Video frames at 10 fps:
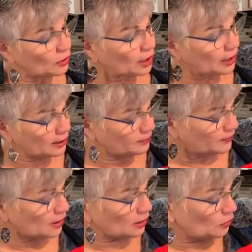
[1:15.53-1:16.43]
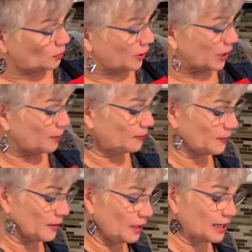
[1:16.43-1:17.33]
I'll open it up.
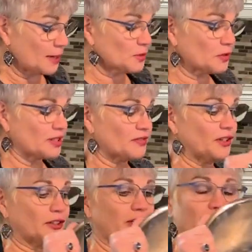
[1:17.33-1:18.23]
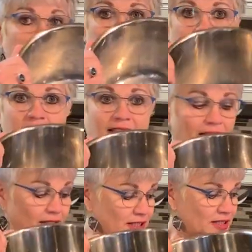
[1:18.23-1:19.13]
And it comes with this very nice
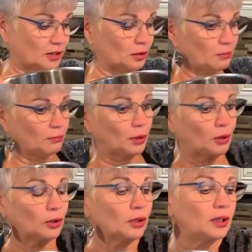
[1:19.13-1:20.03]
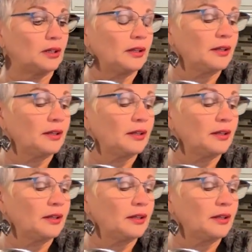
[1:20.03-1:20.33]
stainless steel bowl.